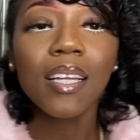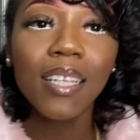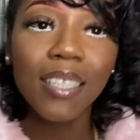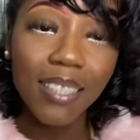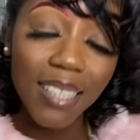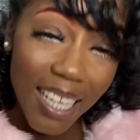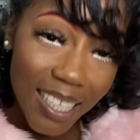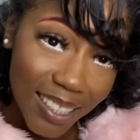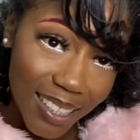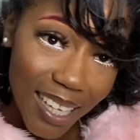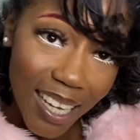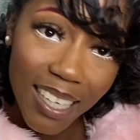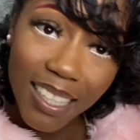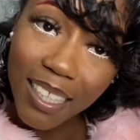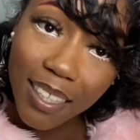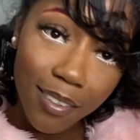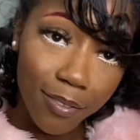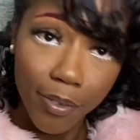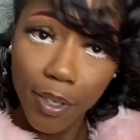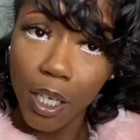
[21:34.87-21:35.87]
That's the end
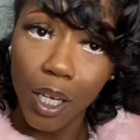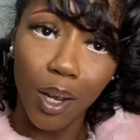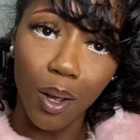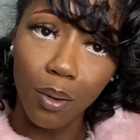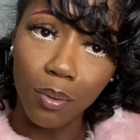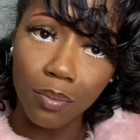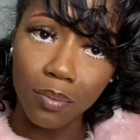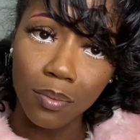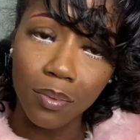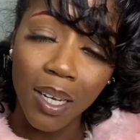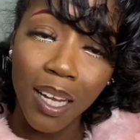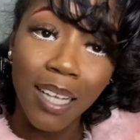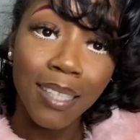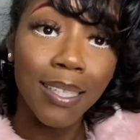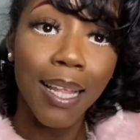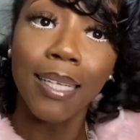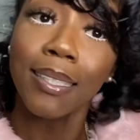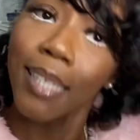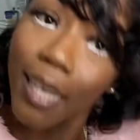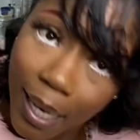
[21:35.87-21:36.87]
of the video.
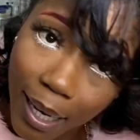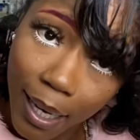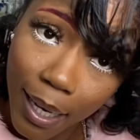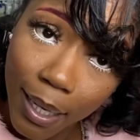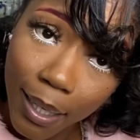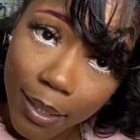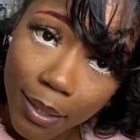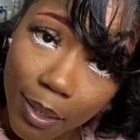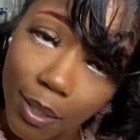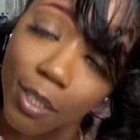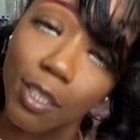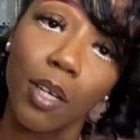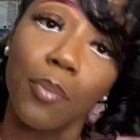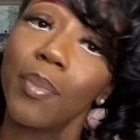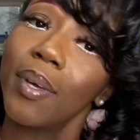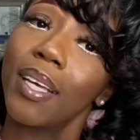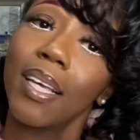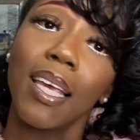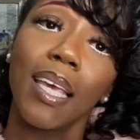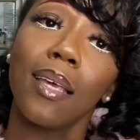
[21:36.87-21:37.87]
That's it. Don't
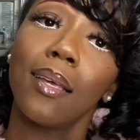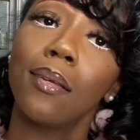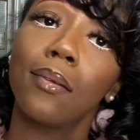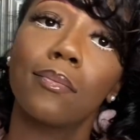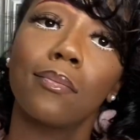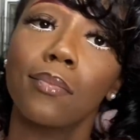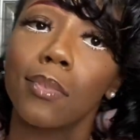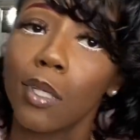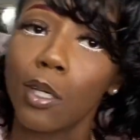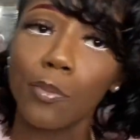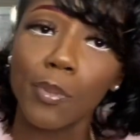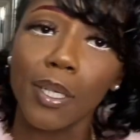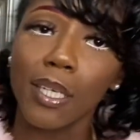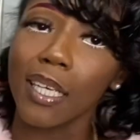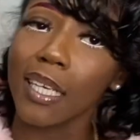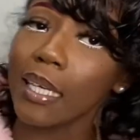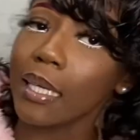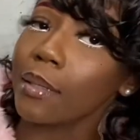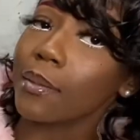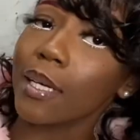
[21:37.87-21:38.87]
be keep, don't be
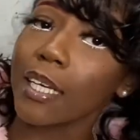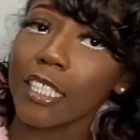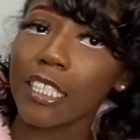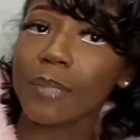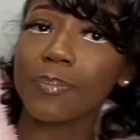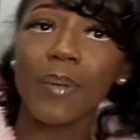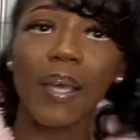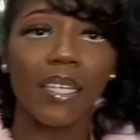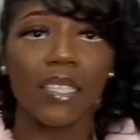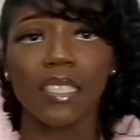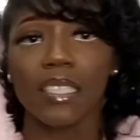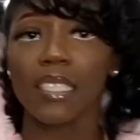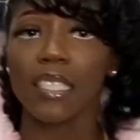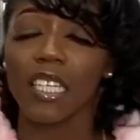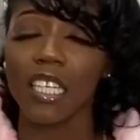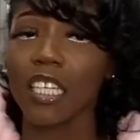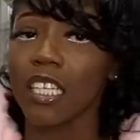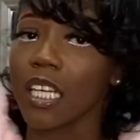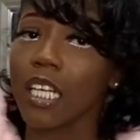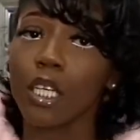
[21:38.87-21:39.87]
keep expecting
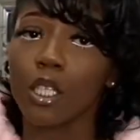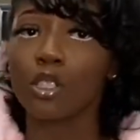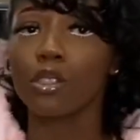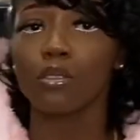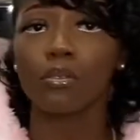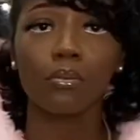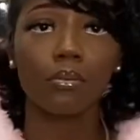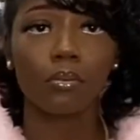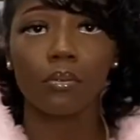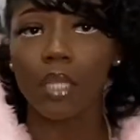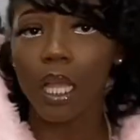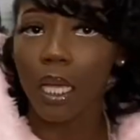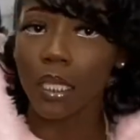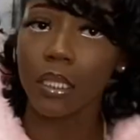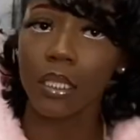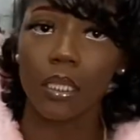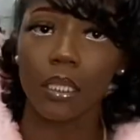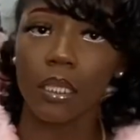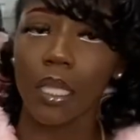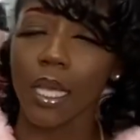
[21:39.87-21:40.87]
nothing else. That's,
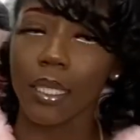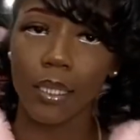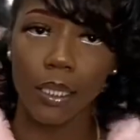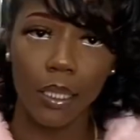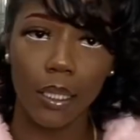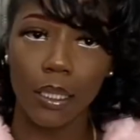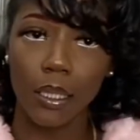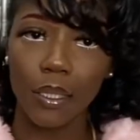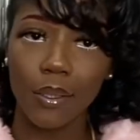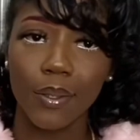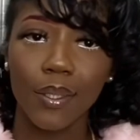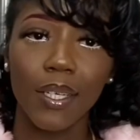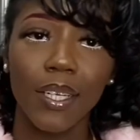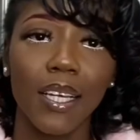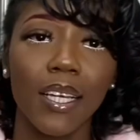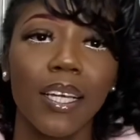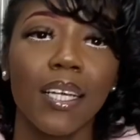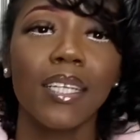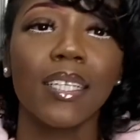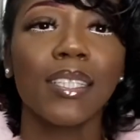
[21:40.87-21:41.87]
that's it.
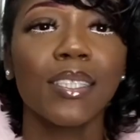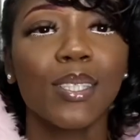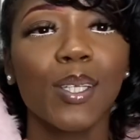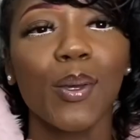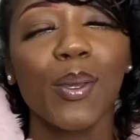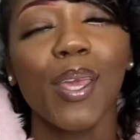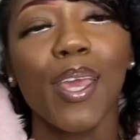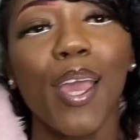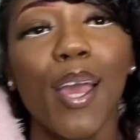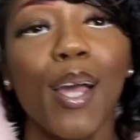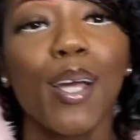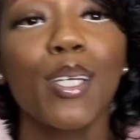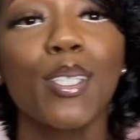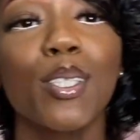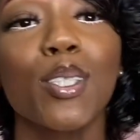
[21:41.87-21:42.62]
So yeah,